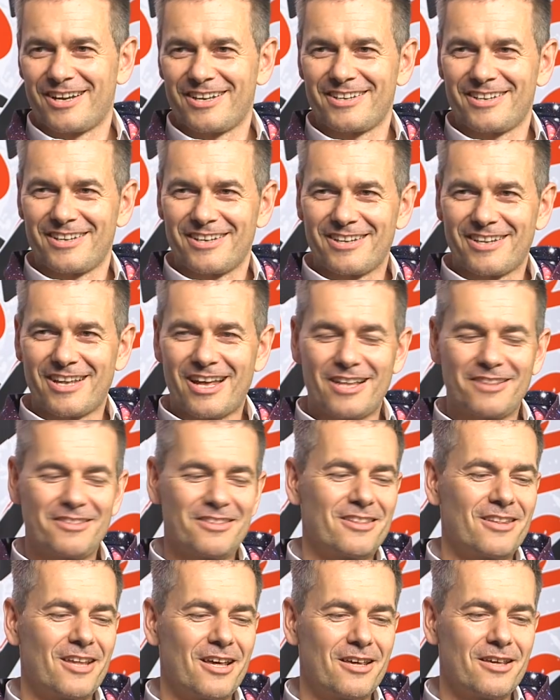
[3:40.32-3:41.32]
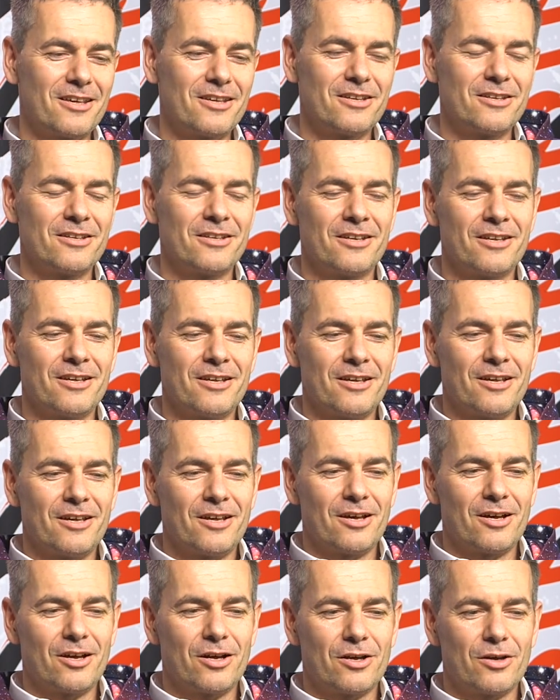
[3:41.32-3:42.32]
right? That they
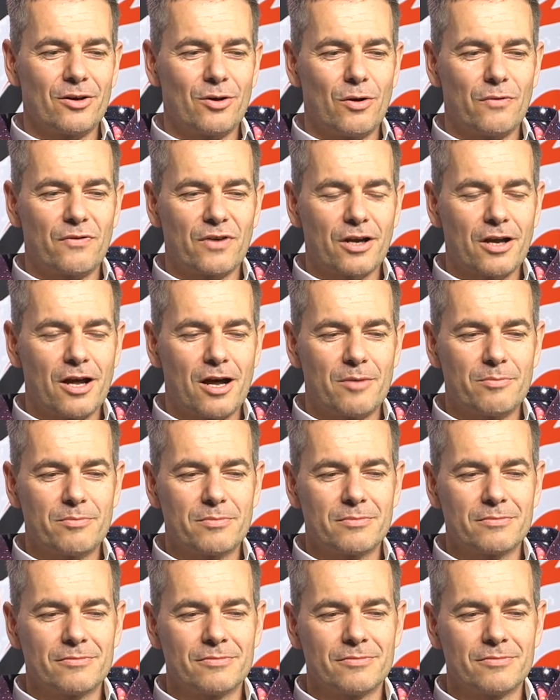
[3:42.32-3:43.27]
overcome.